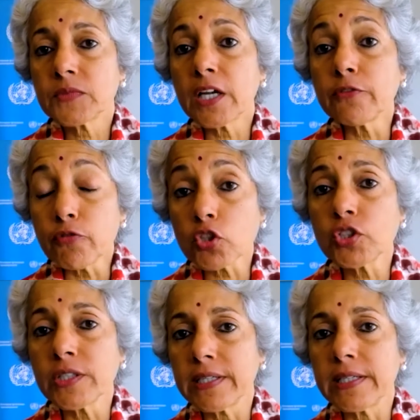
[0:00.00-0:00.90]

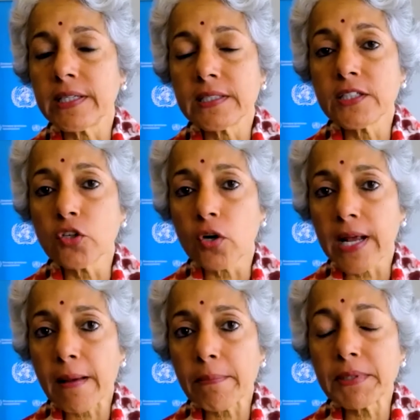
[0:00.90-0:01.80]
unfortunately, did not
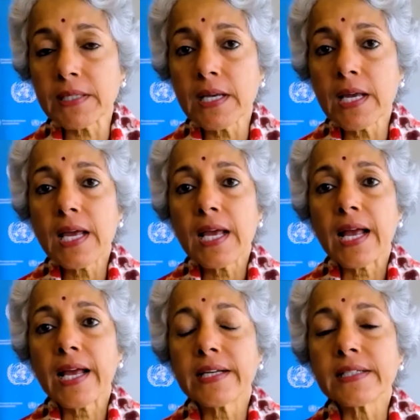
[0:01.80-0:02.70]
happen.
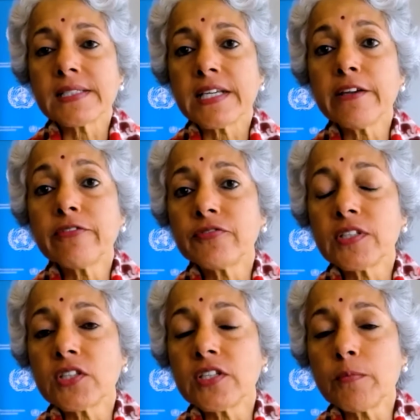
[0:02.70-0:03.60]
And if the
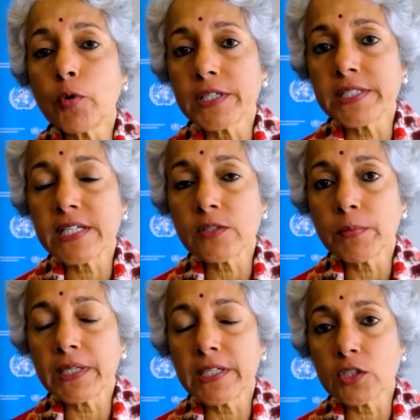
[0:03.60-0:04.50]
3.8
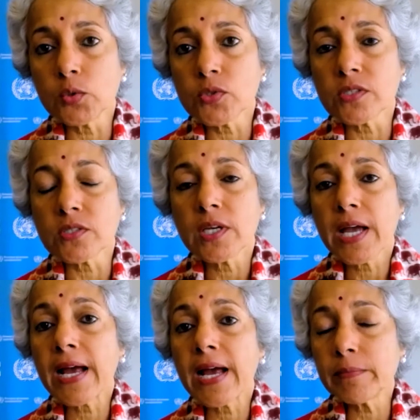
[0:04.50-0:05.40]
billion doses
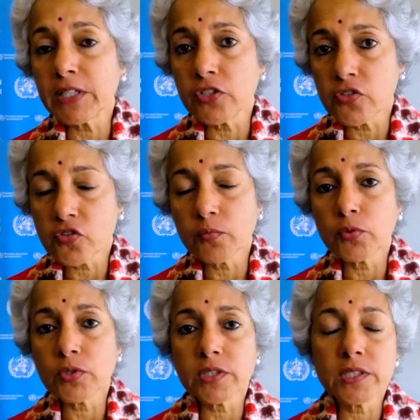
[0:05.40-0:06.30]
had been
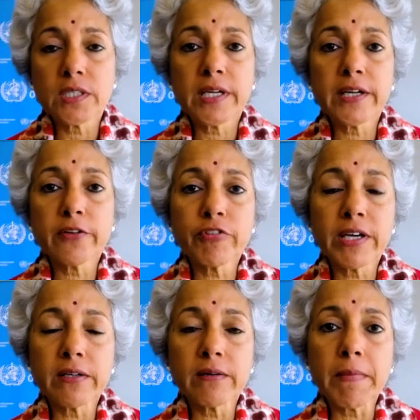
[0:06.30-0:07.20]
distributed in a
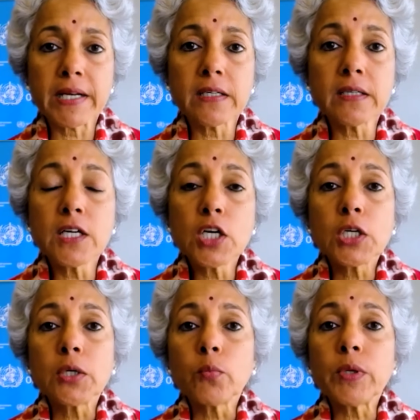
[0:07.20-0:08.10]
fairer manner,
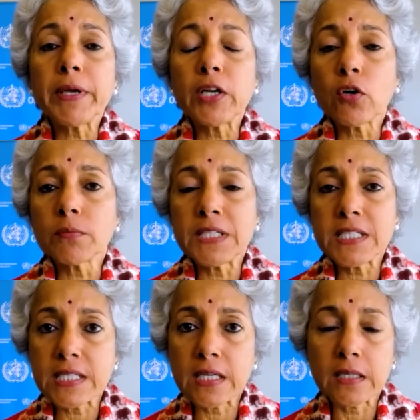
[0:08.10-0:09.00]
we may not be
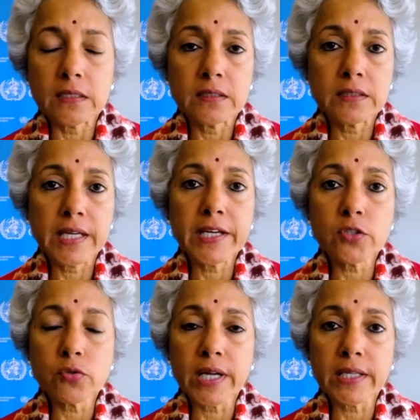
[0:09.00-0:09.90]
seeing the 8,000
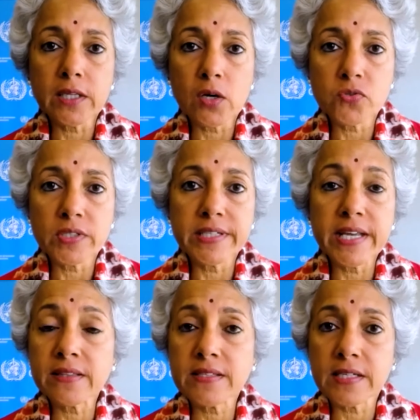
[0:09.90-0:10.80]
to 9,000
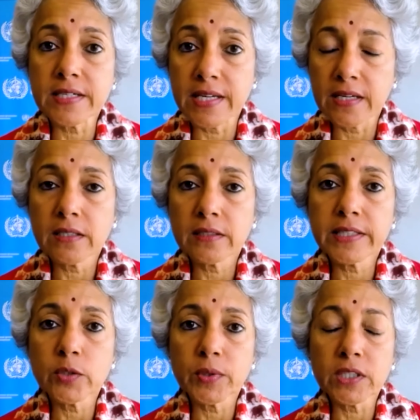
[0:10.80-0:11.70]
deaths a day
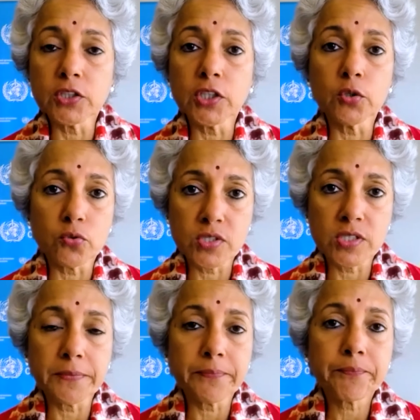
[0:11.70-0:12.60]
that we continue to
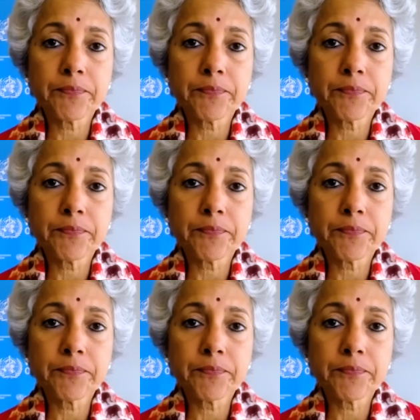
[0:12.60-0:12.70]
see